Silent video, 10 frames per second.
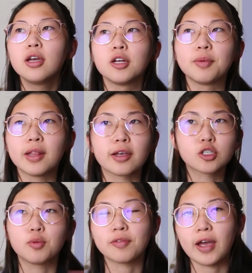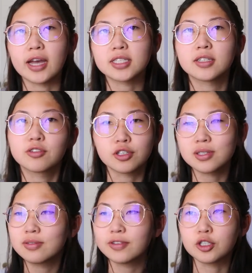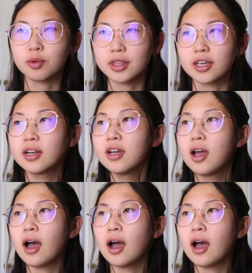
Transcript: it'll be like super fast, just fidget with it.